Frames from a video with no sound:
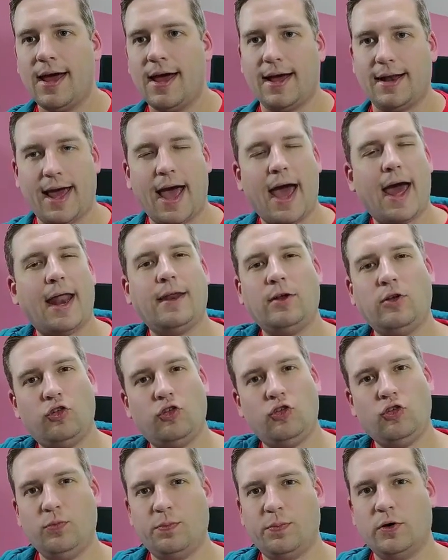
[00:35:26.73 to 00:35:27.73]
and adding
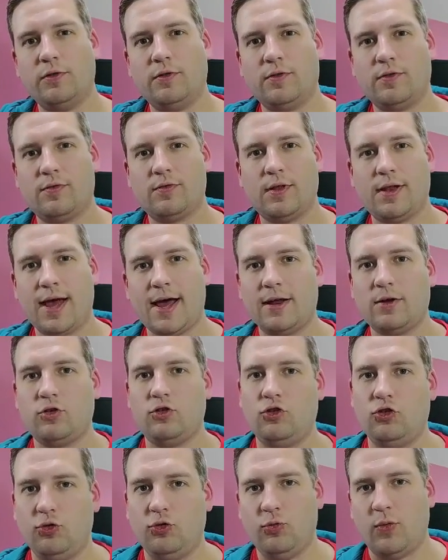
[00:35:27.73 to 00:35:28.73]
two buttons to that
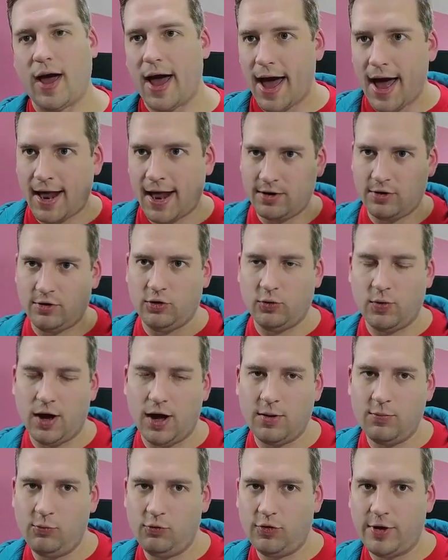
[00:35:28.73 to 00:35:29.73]
to add a new
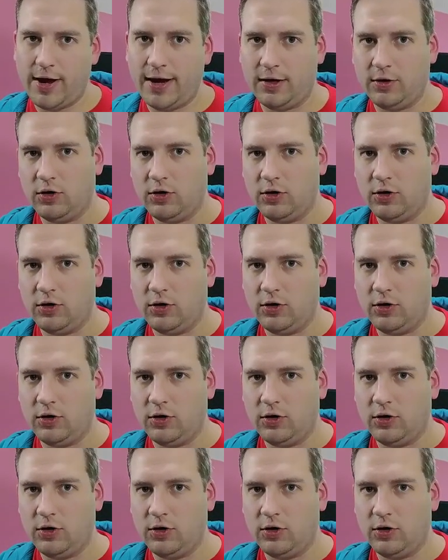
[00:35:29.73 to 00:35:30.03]
object